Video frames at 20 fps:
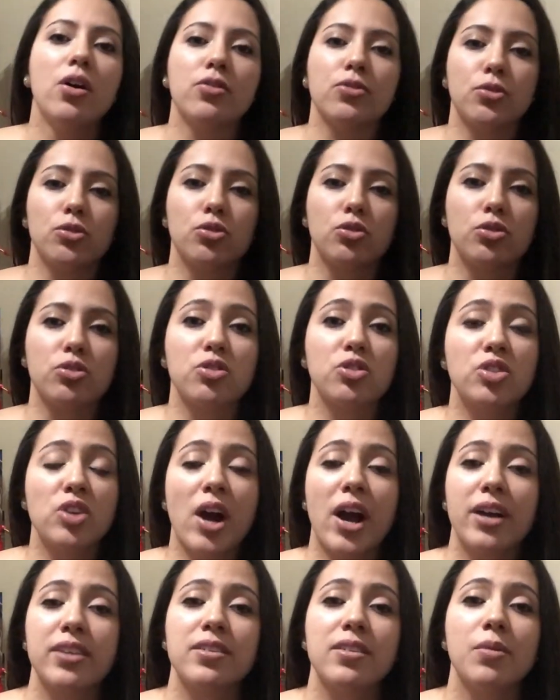So just
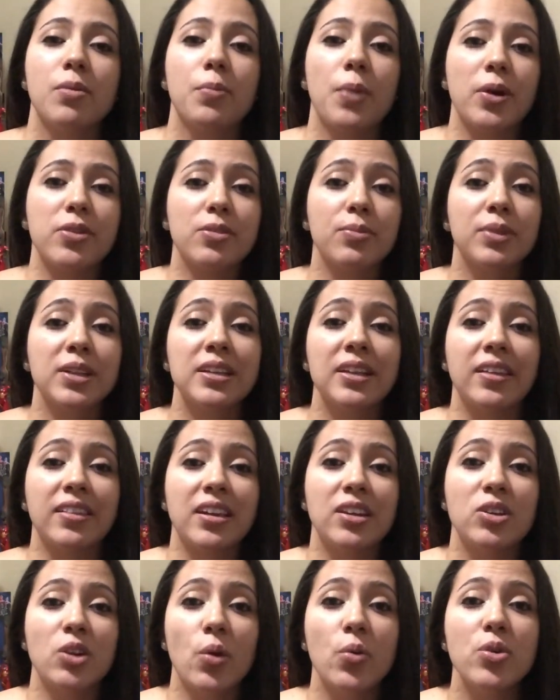talk to them about something that
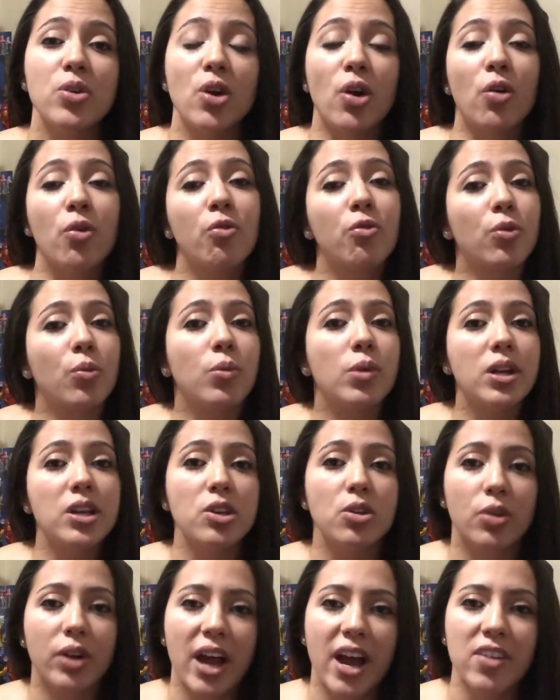they don't know from
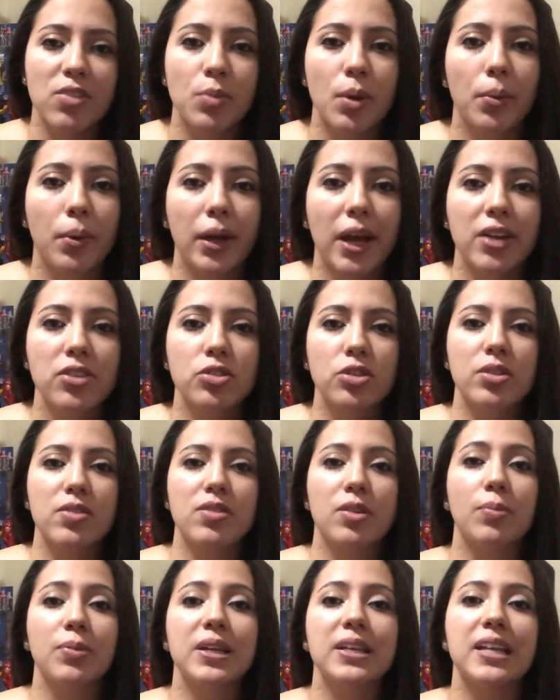reading your CASPA application,
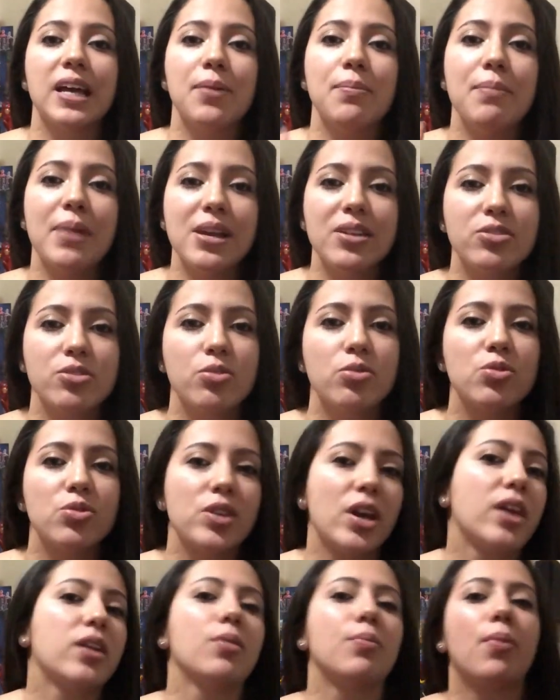something that makes you
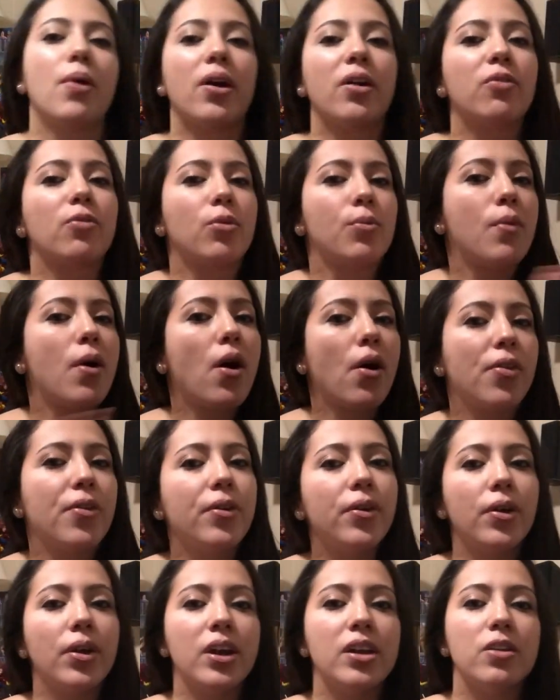stand apart from
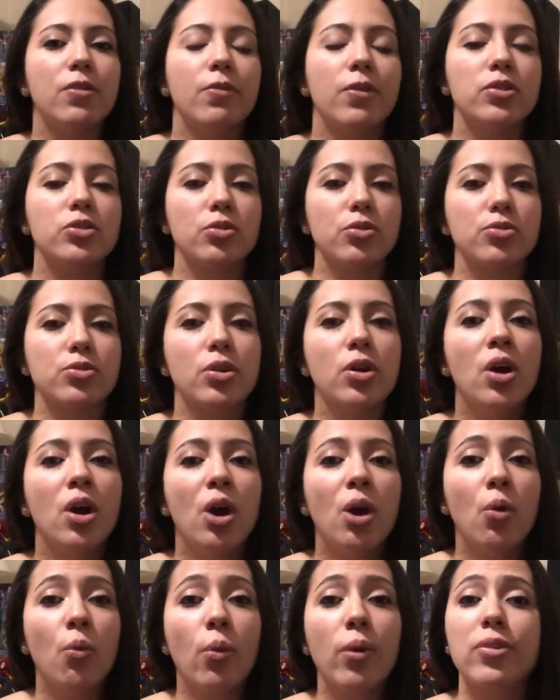other individuals.
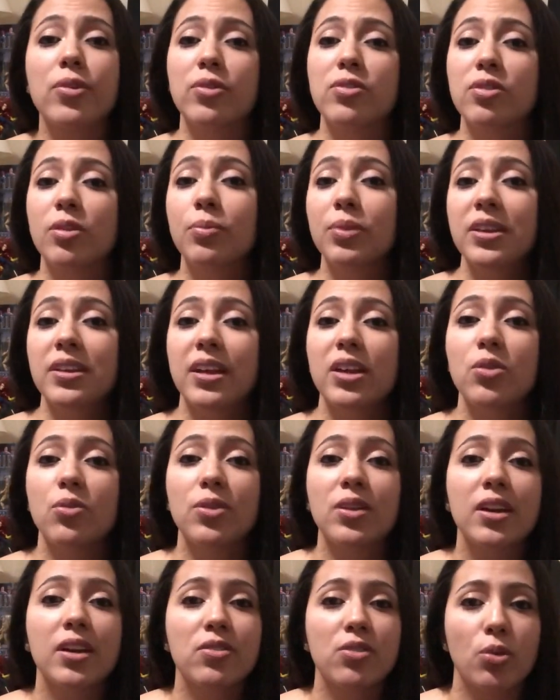Whether it's something that you
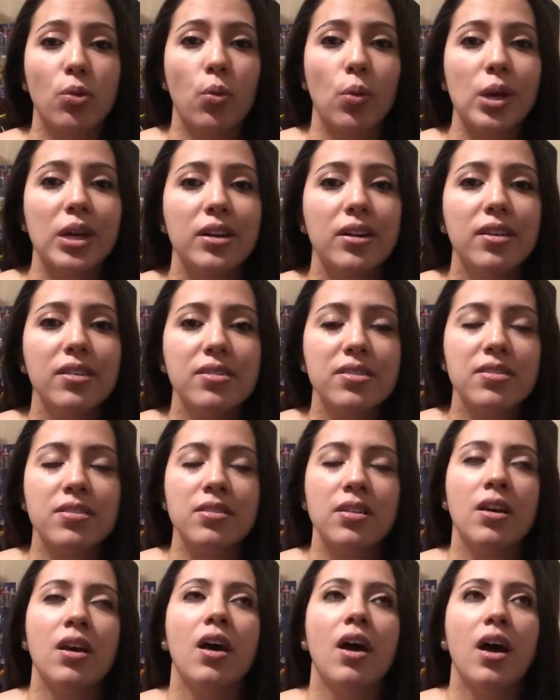think it's your
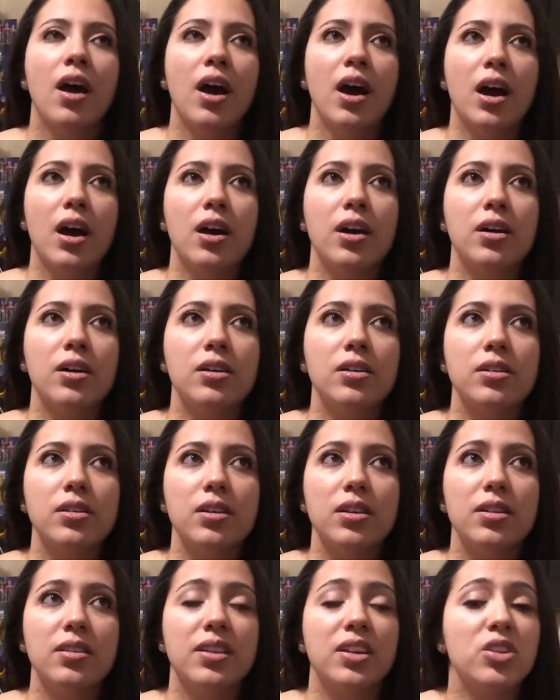weakness,
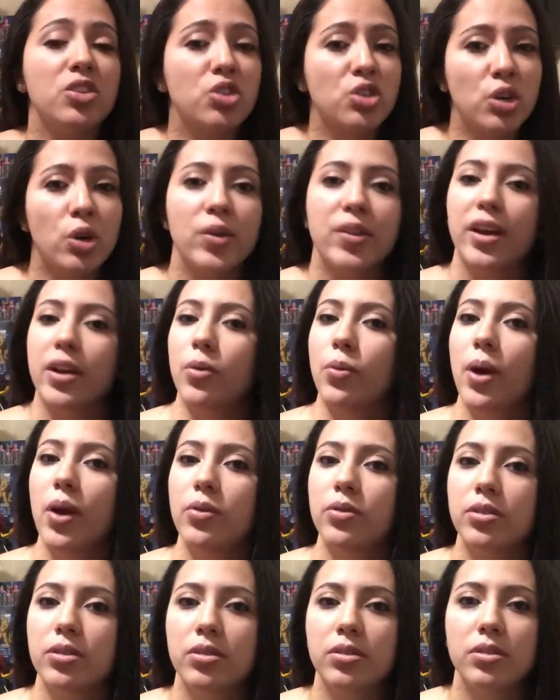then turn that
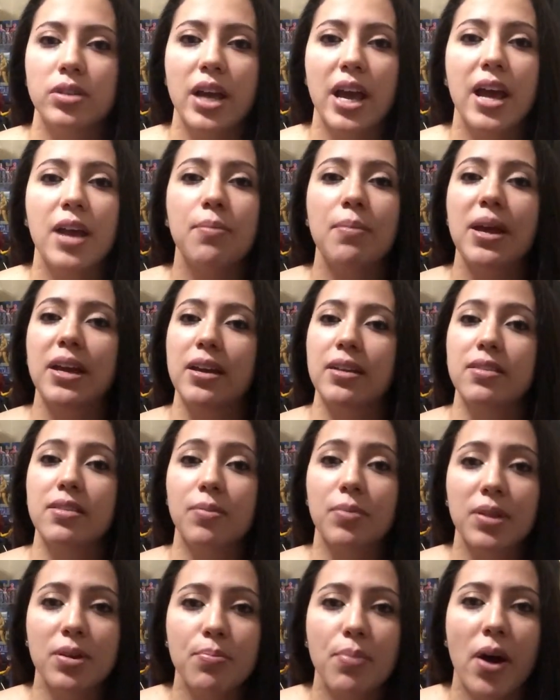around and make it
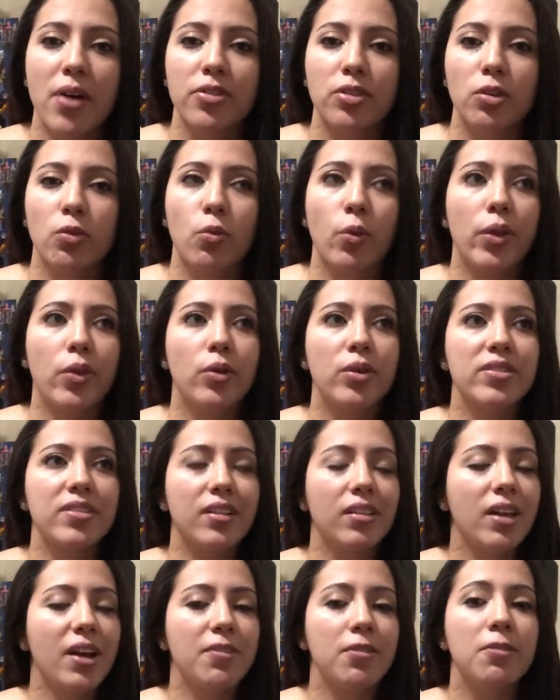something positive. Whether
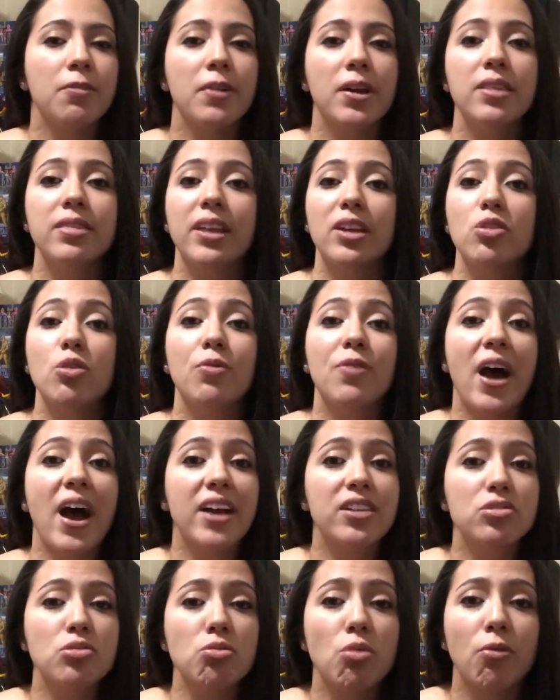it's a life event that you've
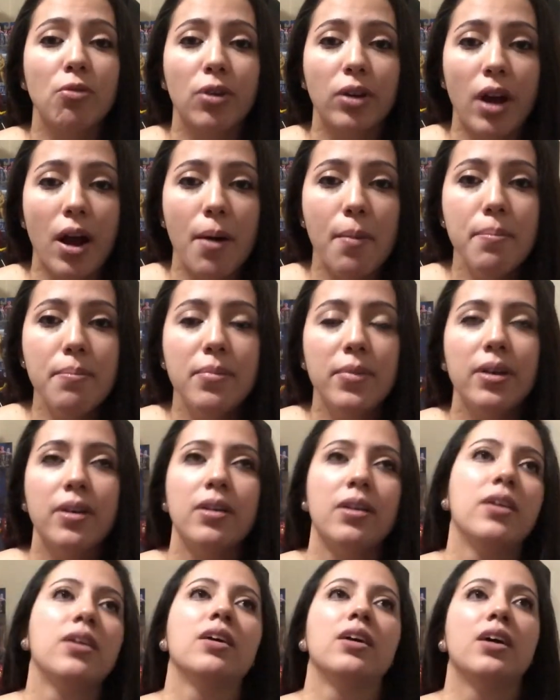had to overcome,
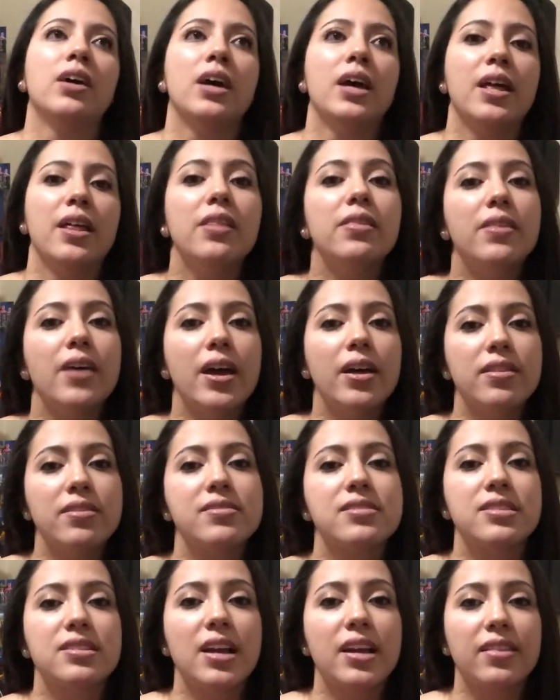then
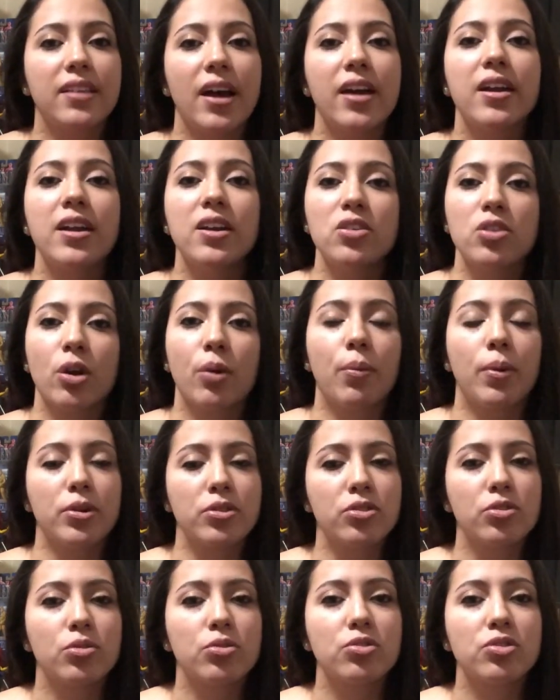state that in your
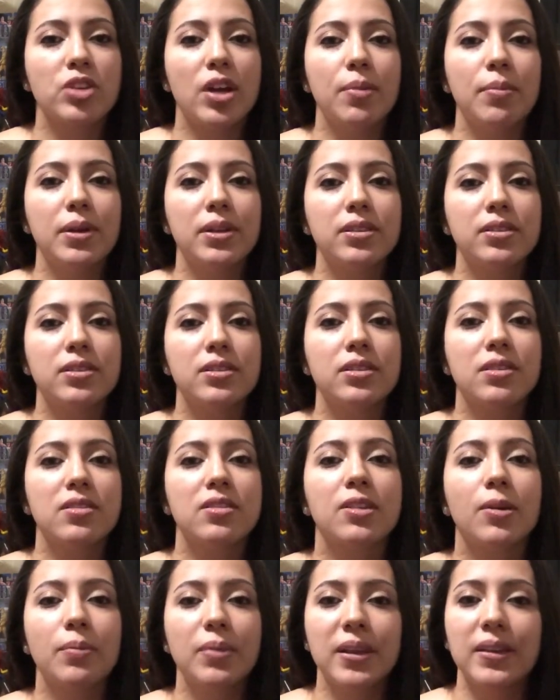personal statement,
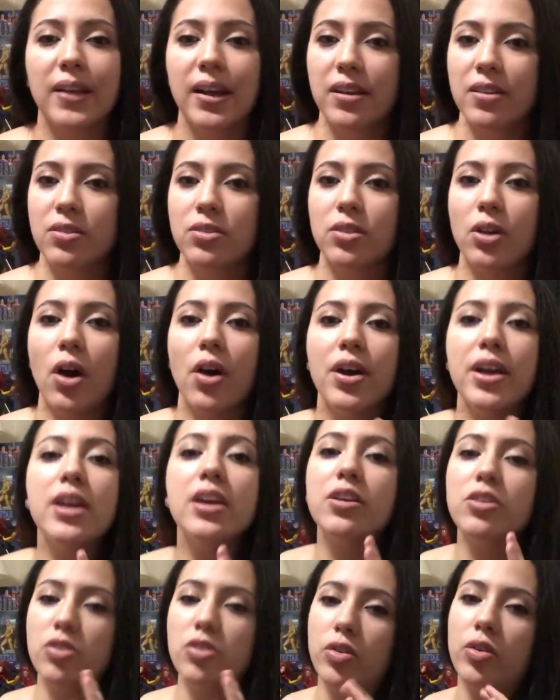something that is not
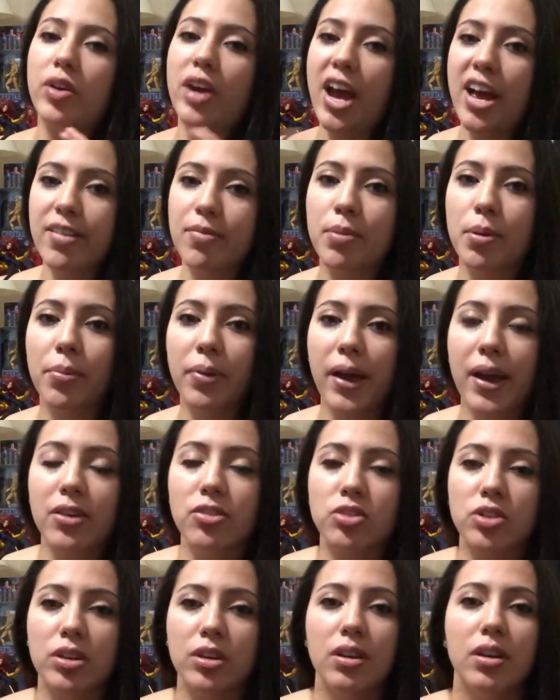in your CASPA
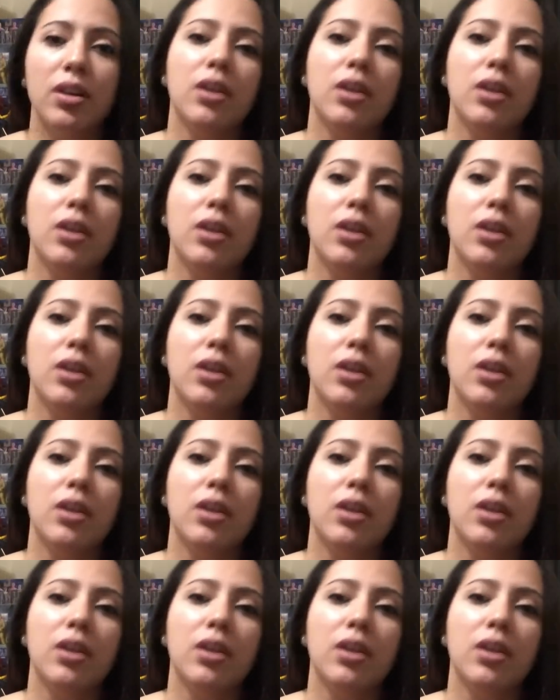application.